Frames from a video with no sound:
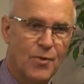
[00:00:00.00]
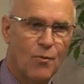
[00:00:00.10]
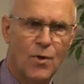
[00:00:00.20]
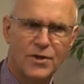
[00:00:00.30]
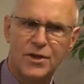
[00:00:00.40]

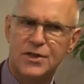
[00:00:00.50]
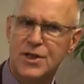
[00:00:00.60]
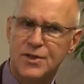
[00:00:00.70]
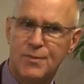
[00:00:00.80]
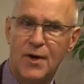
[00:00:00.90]
So what does
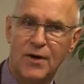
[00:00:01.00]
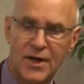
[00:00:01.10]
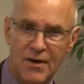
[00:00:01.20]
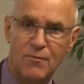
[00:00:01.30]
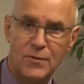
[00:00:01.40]
the
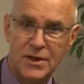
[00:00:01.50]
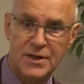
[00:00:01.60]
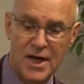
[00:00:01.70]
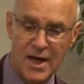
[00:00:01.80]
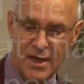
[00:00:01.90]
Spirit give him to
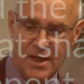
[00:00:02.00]
say?